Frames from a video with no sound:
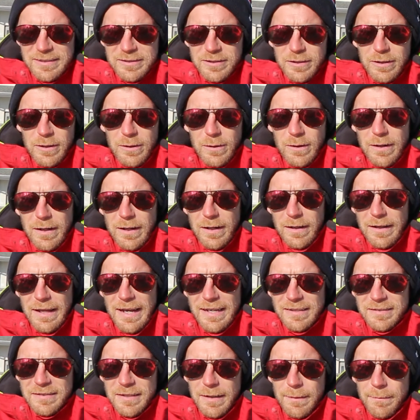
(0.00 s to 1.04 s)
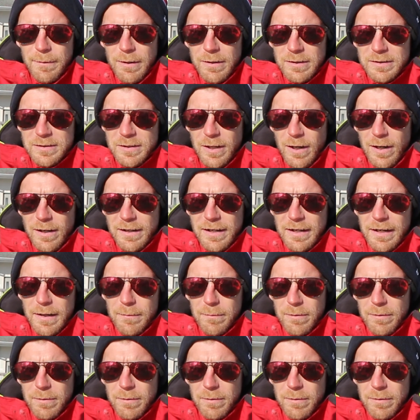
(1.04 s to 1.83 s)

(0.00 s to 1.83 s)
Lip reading: so last time I was talking,